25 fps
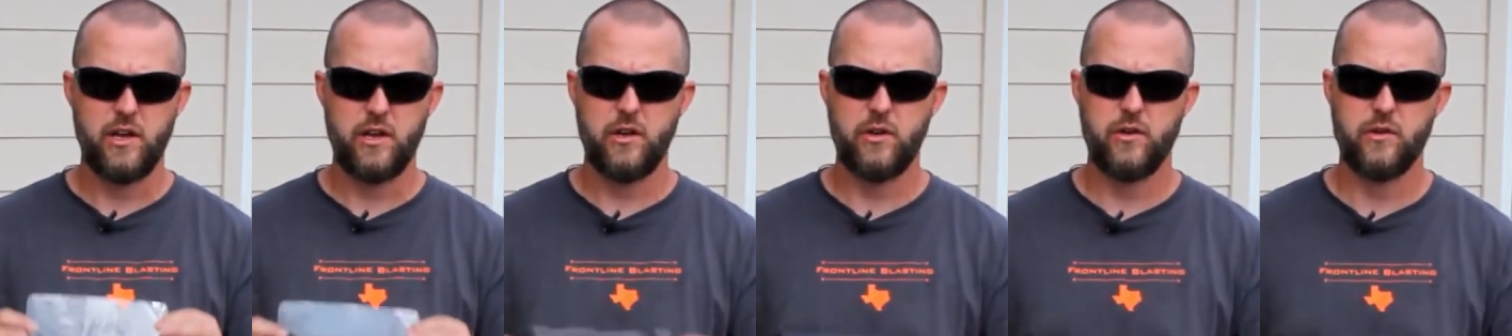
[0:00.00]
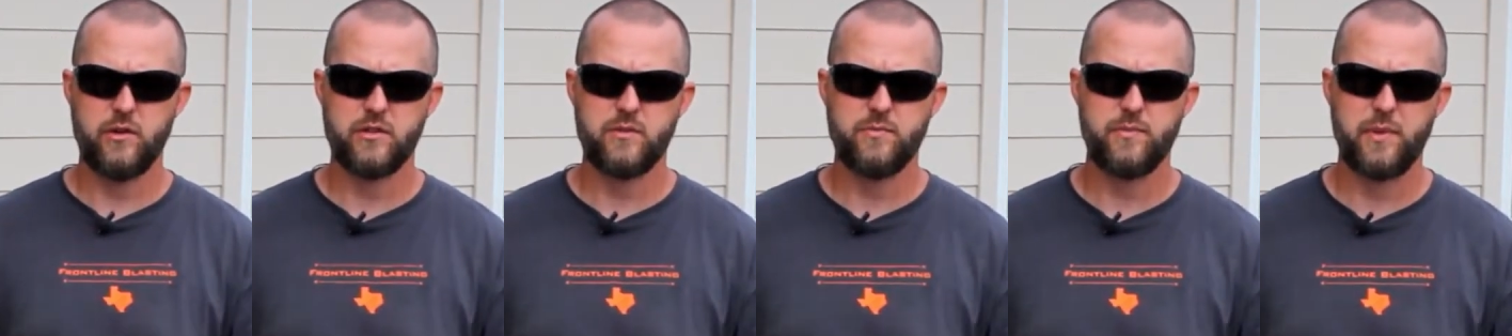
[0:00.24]

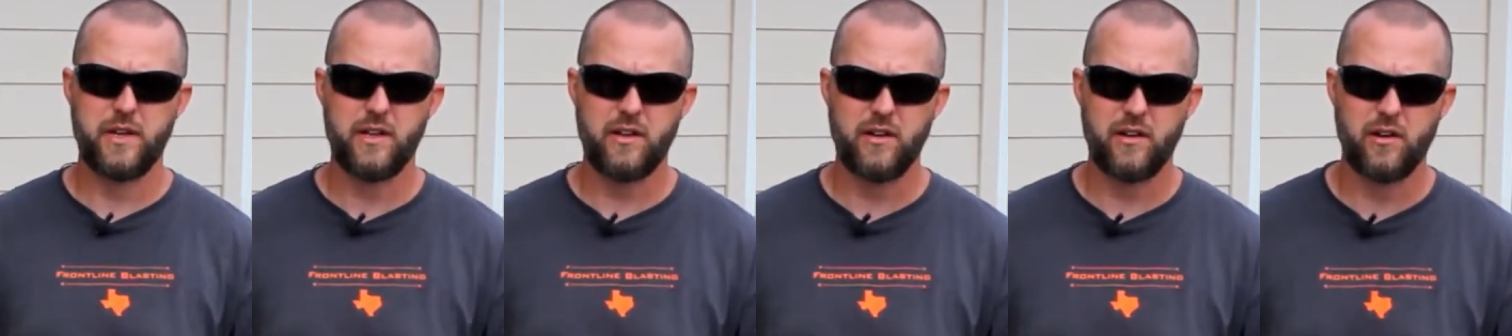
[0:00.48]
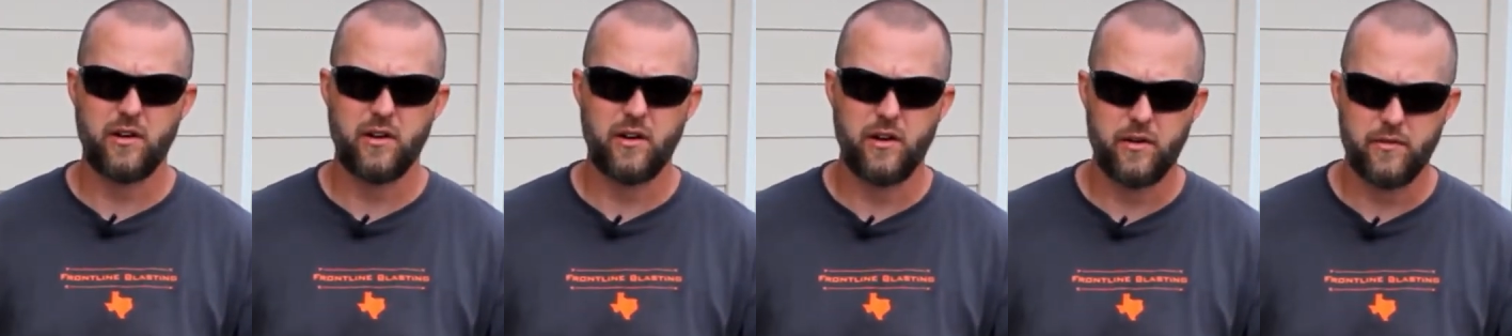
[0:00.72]
you just peel
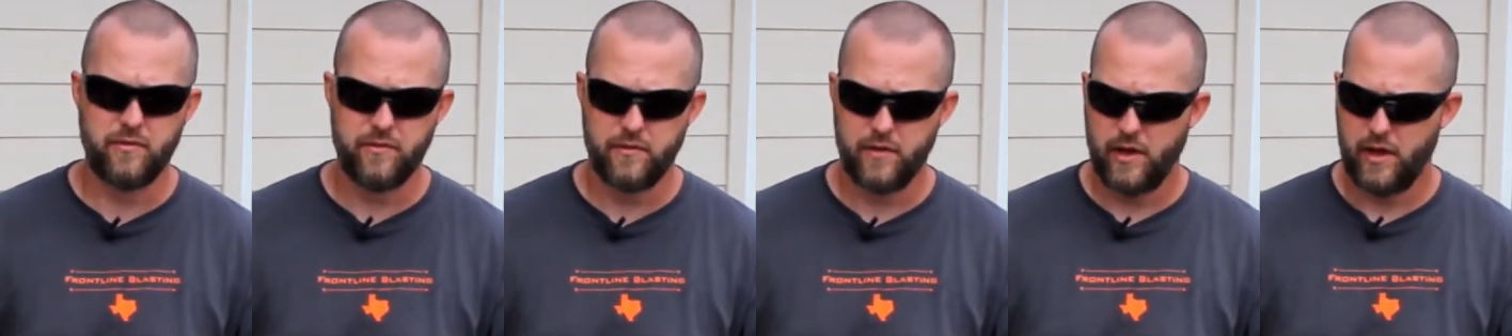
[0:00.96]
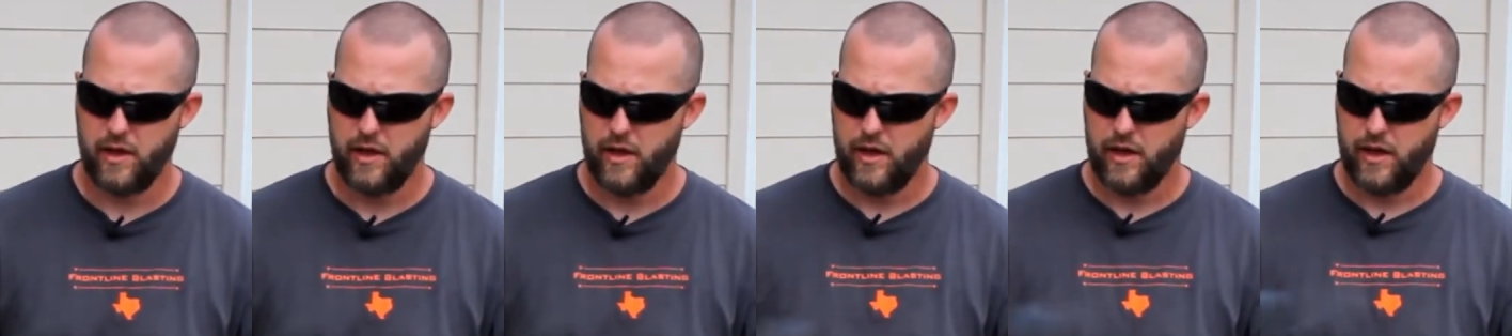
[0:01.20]
it off
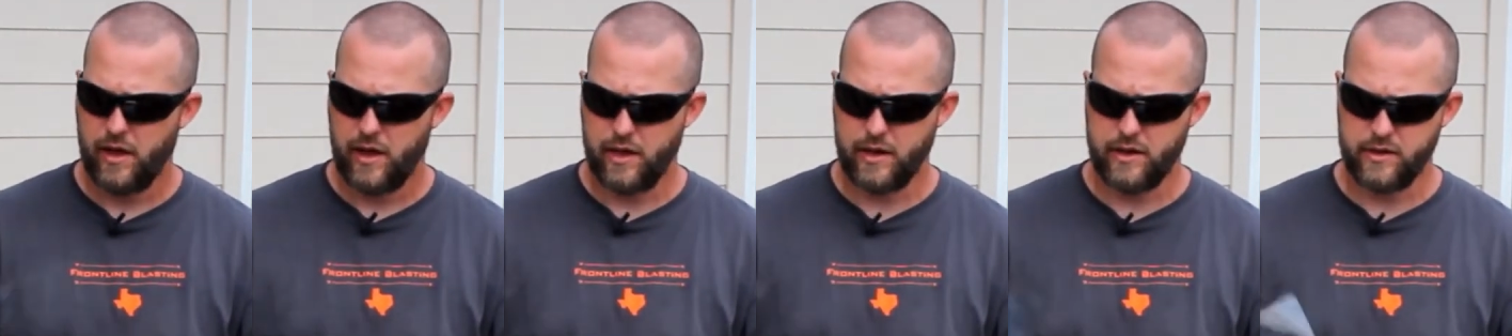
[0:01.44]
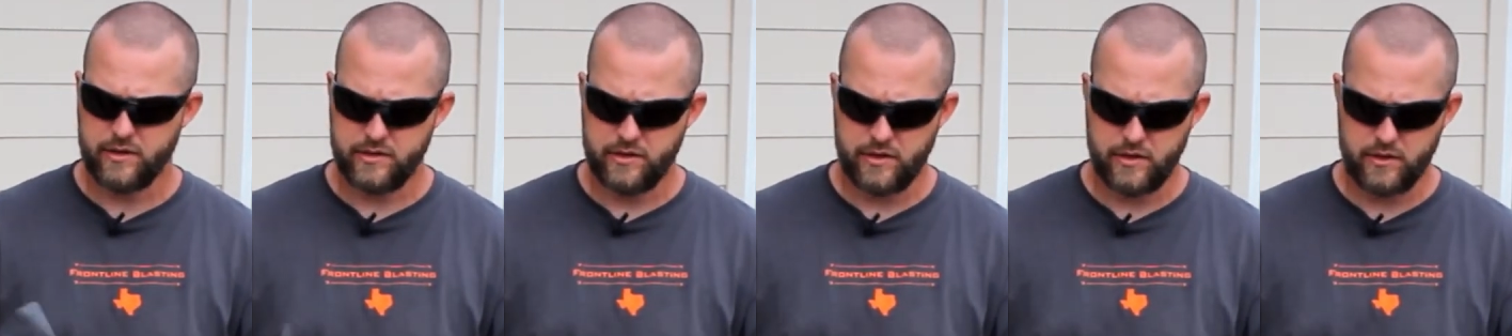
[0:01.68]
and
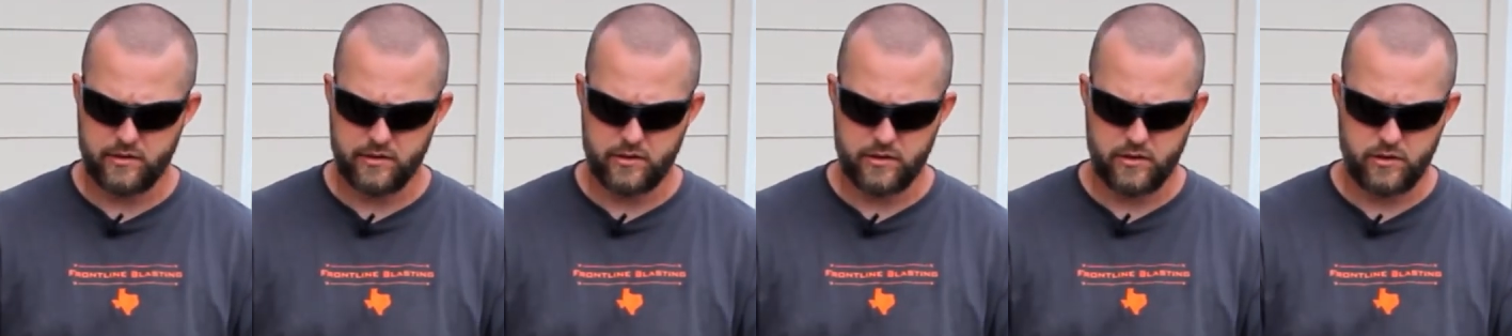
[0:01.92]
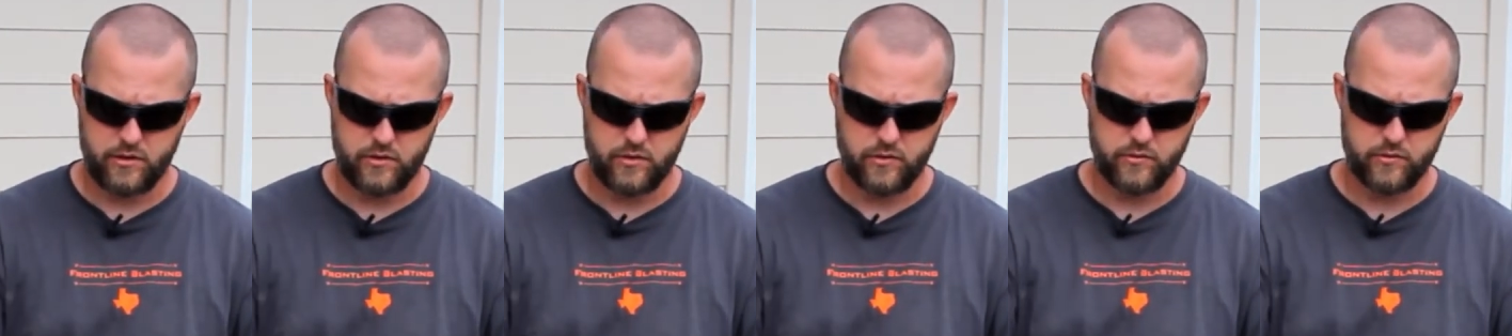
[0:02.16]
it's easy to
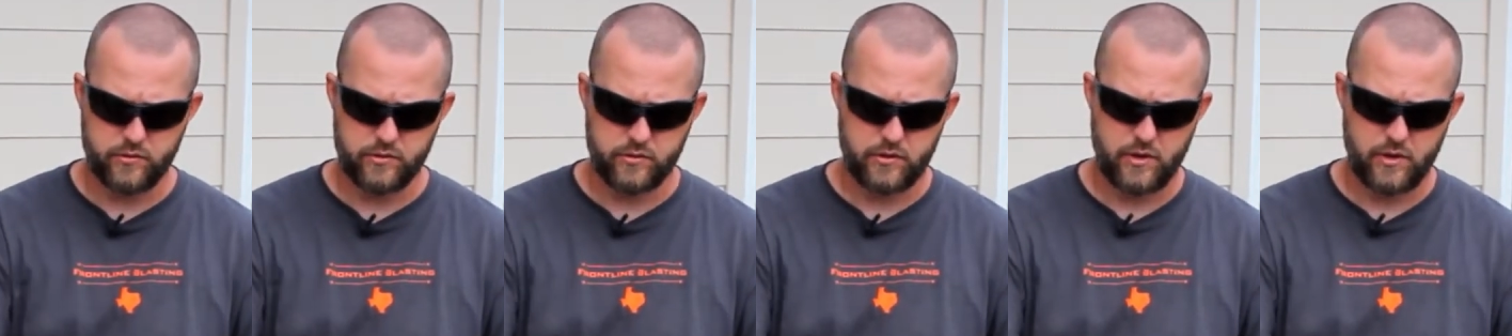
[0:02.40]
use.